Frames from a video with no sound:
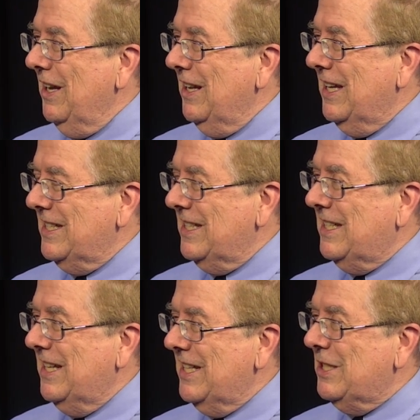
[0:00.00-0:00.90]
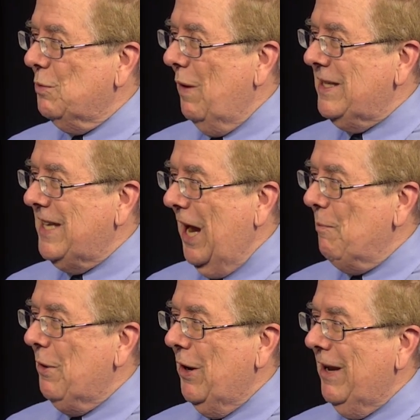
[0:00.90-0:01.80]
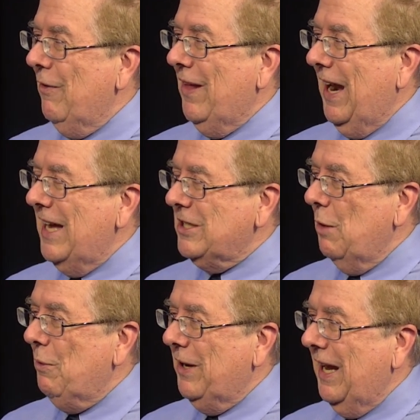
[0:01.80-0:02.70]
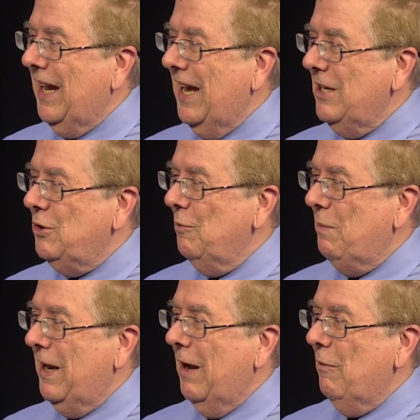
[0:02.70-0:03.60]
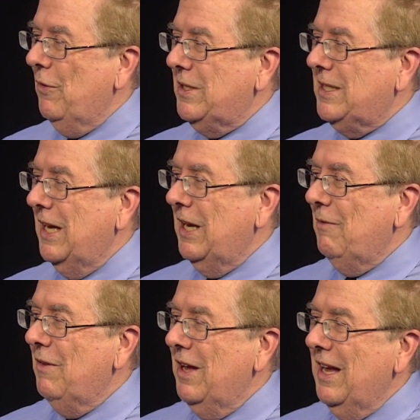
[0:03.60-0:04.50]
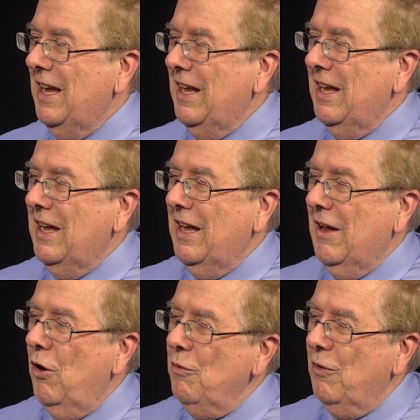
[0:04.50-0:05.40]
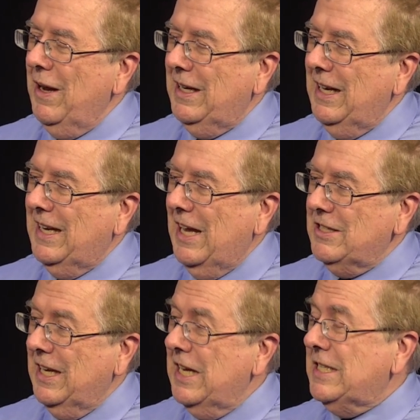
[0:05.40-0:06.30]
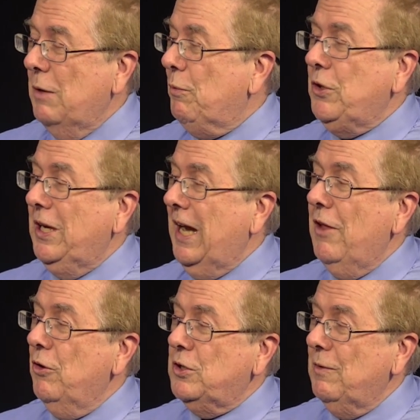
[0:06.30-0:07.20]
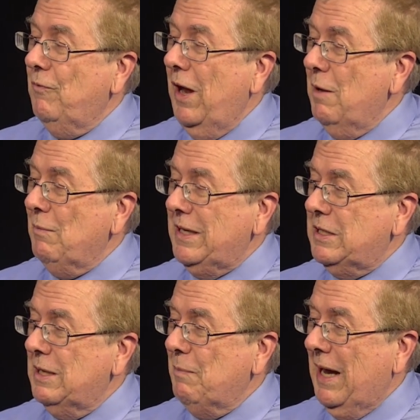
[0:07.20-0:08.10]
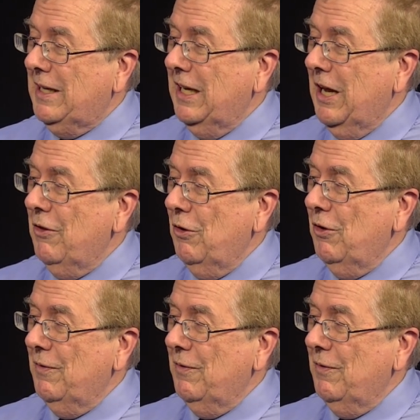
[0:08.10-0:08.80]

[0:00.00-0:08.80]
This is what's happened. You know, the last couple of decades, you've been able to save over 18,000 kids and put together some families back together.